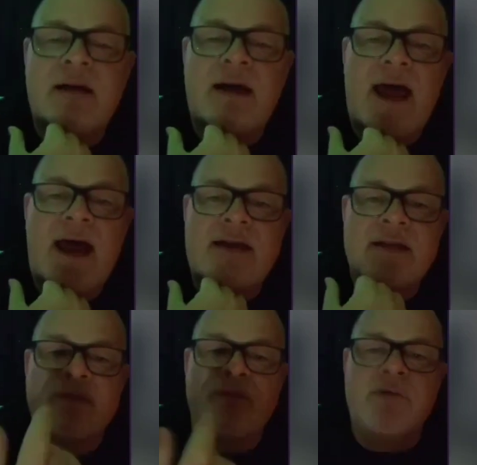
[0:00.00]
of hares, I
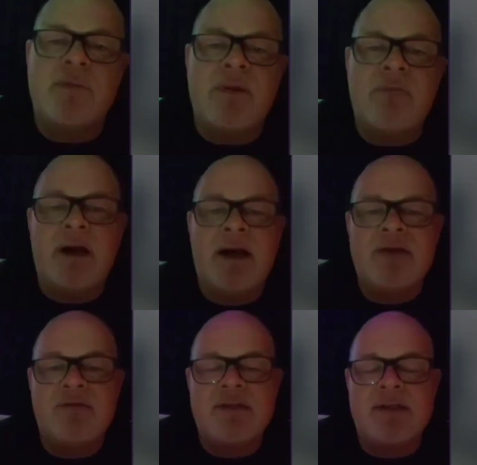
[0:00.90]
saw something really
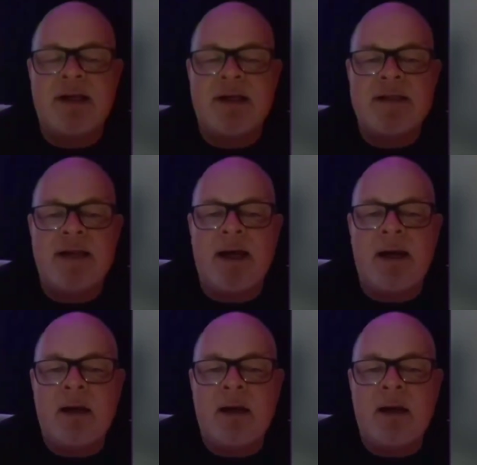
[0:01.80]
interesting last night.